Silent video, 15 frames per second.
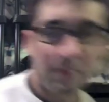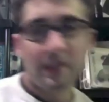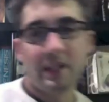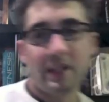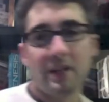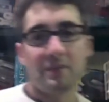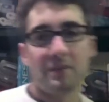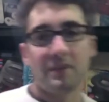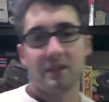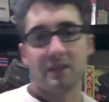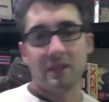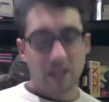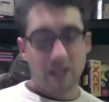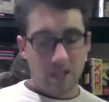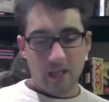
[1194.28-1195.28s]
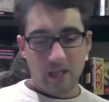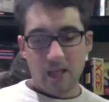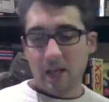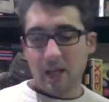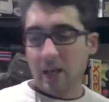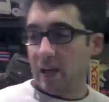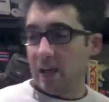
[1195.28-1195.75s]
played that
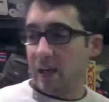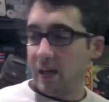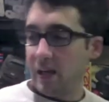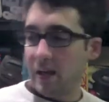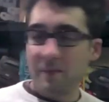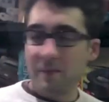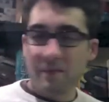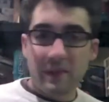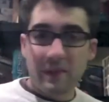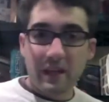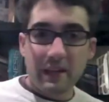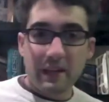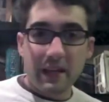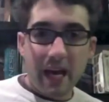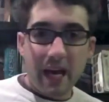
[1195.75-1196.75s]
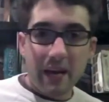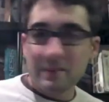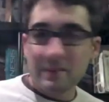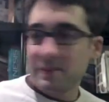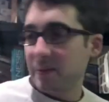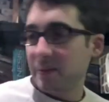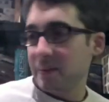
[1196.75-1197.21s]
one. The
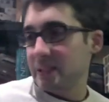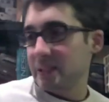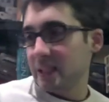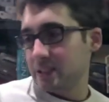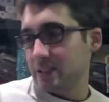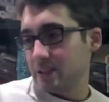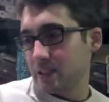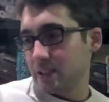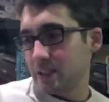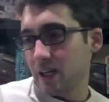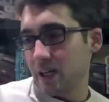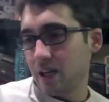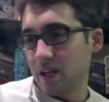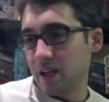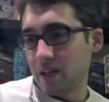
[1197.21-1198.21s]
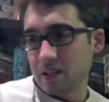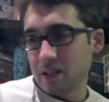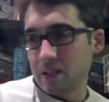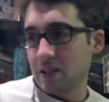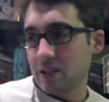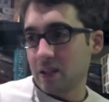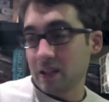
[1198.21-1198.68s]
Addams Family is actually
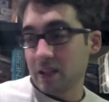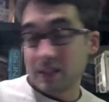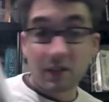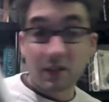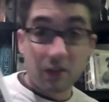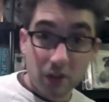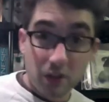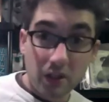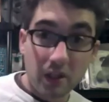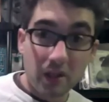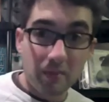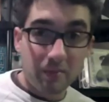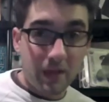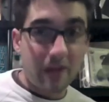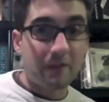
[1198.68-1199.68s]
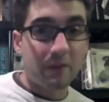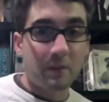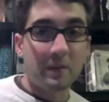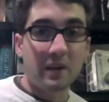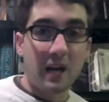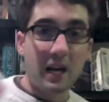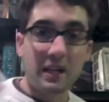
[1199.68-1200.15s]
is a good
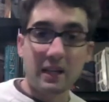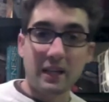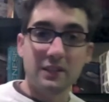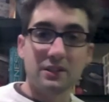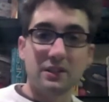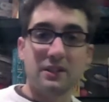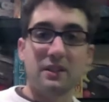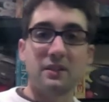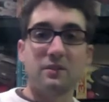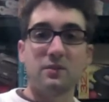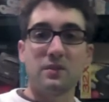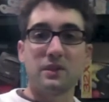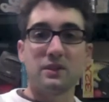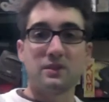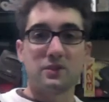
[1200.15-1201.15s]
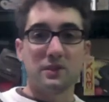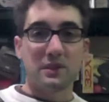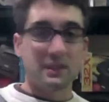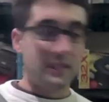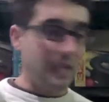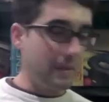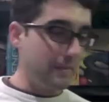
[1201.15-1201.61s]
platformer. I actually really enjoyed this
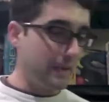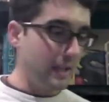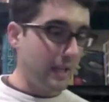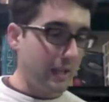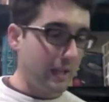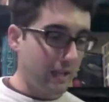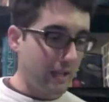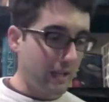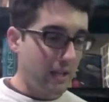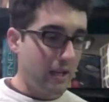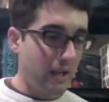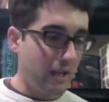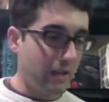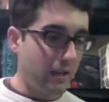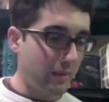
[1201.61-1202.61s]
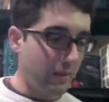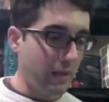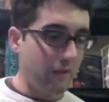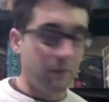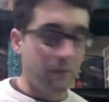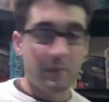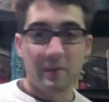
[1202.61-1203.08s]
game. They got the
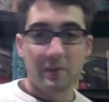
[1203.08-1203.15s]
platforming